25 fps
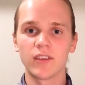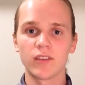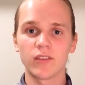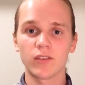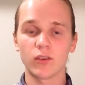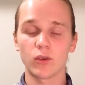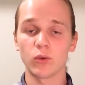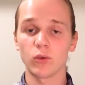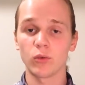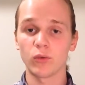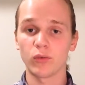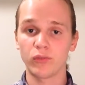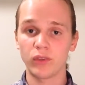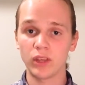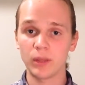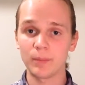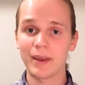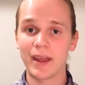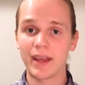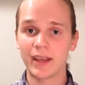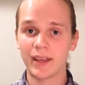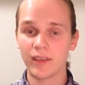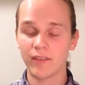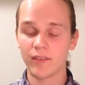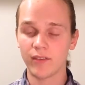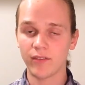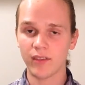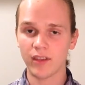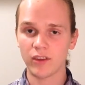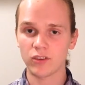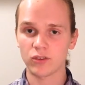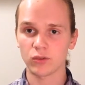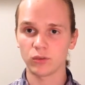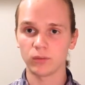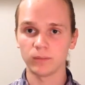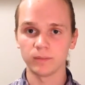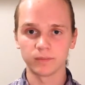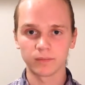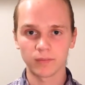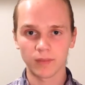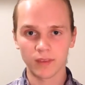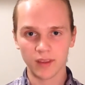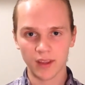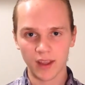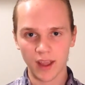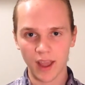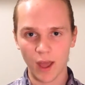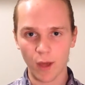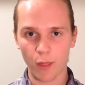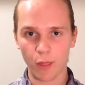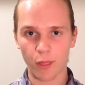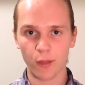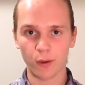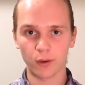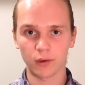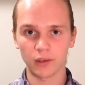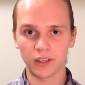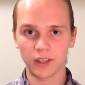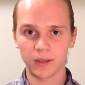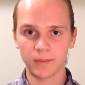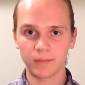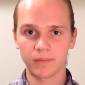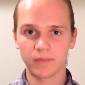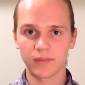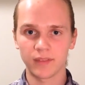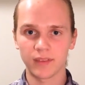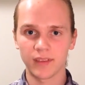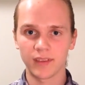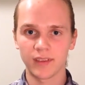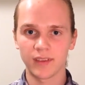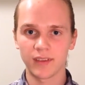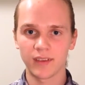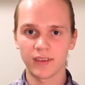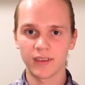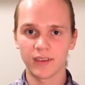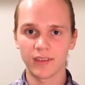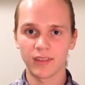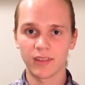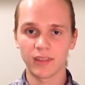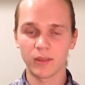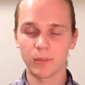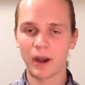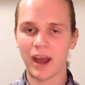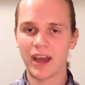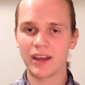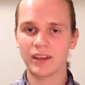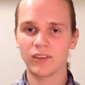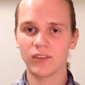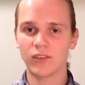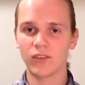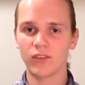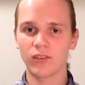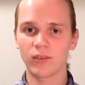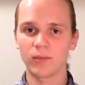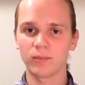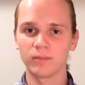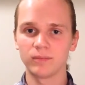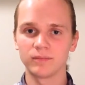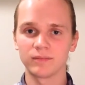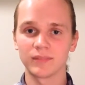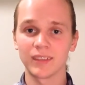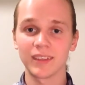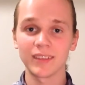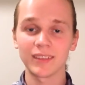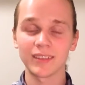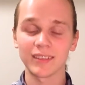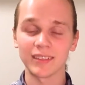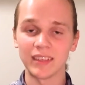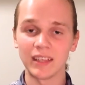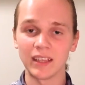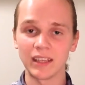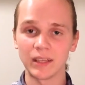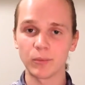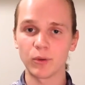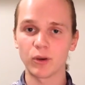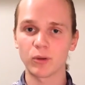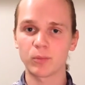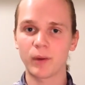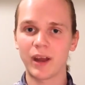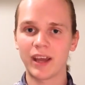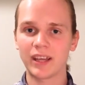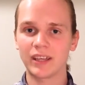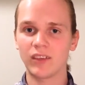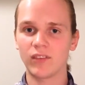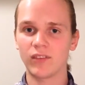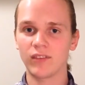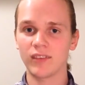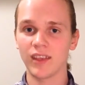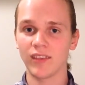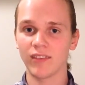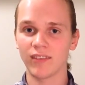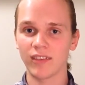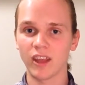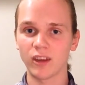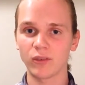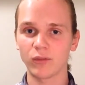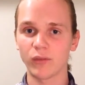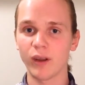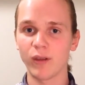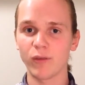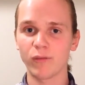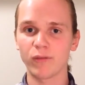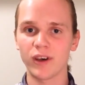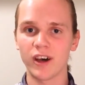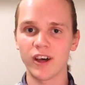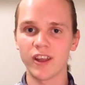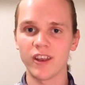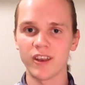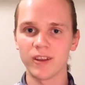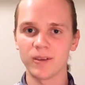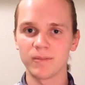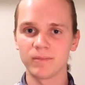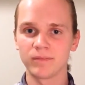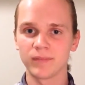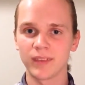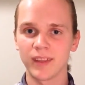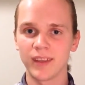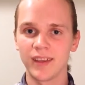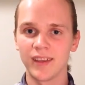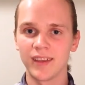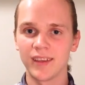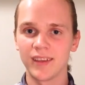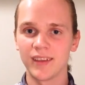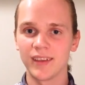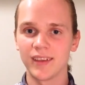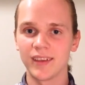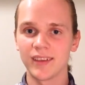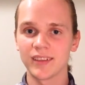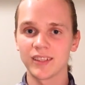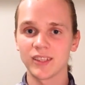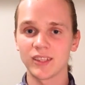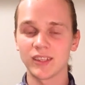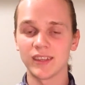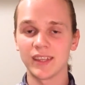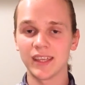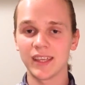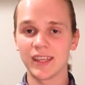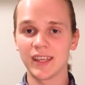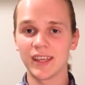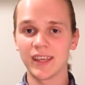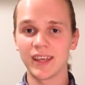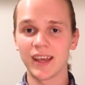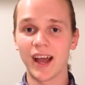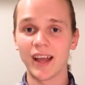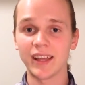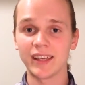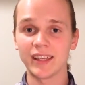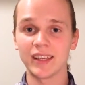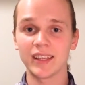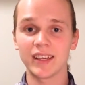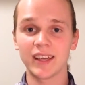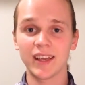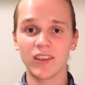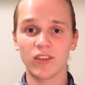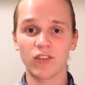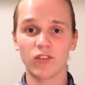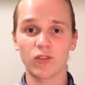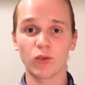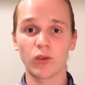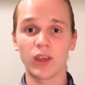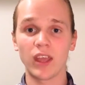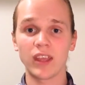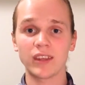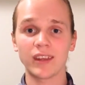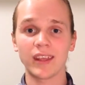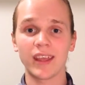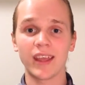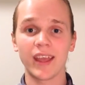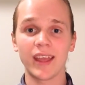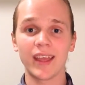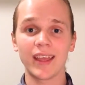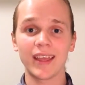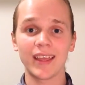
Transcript: So feedback is essential. And thirdly, the practice, deliberate practice, is not very fun. The idea is to get